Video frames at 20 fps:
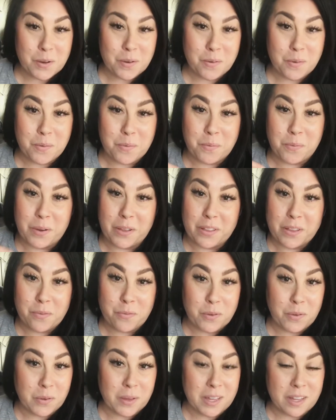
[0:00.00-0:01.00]
really
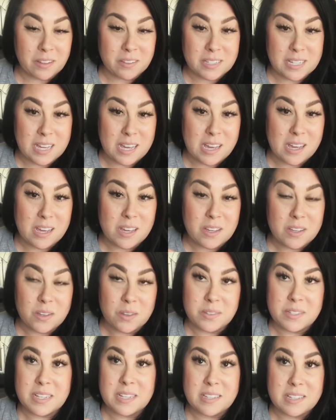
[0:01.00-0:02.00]
feel guilty
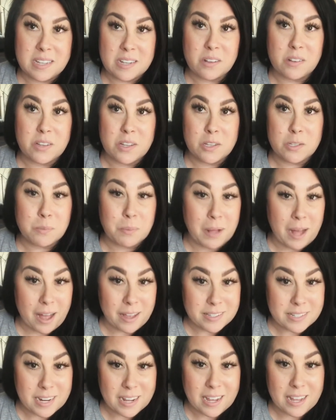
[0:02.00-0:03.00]
using single-use
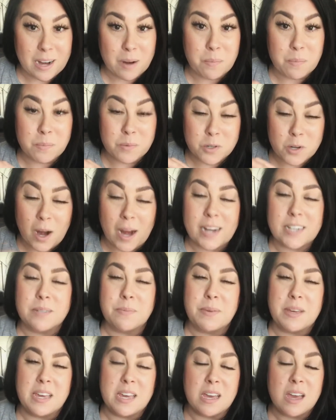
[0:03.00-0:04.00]
plastic, and I'm trying to
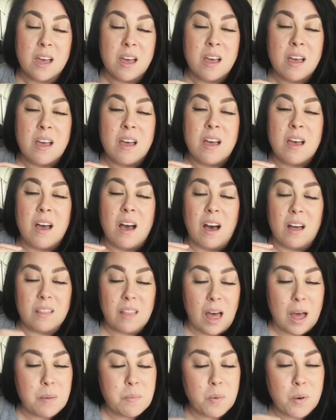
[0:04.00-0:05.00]
be a
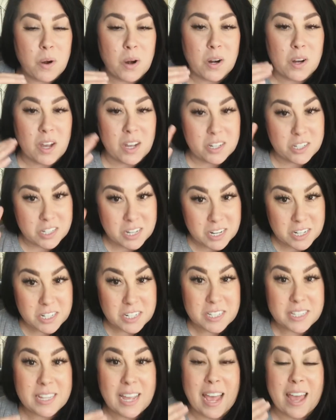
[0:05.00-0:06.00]
lot more
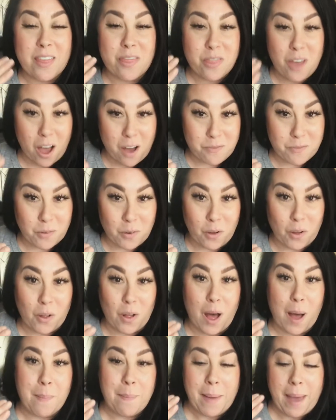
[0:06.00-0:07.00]
conscientious and thoughtful
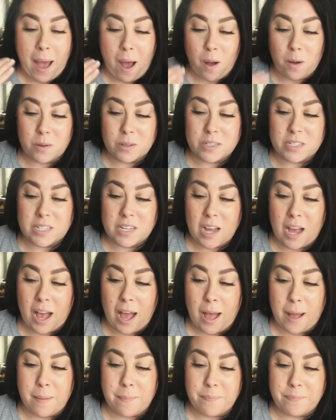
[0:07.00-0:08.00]
about
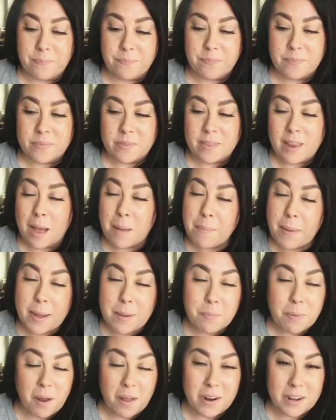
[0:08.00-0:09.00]
not buying
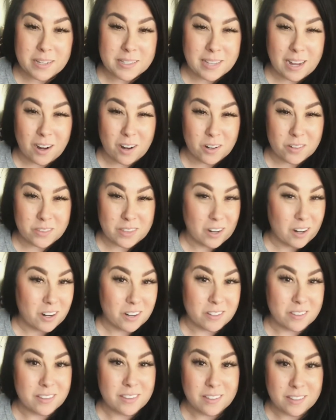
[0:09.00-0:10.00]
products that hurt the
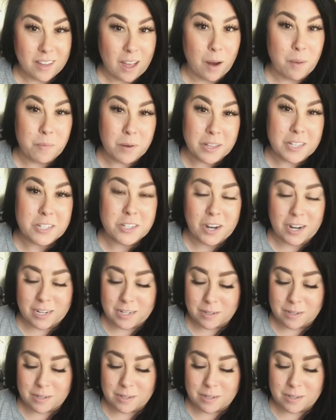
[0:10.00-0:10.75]
earth. I'm really trying to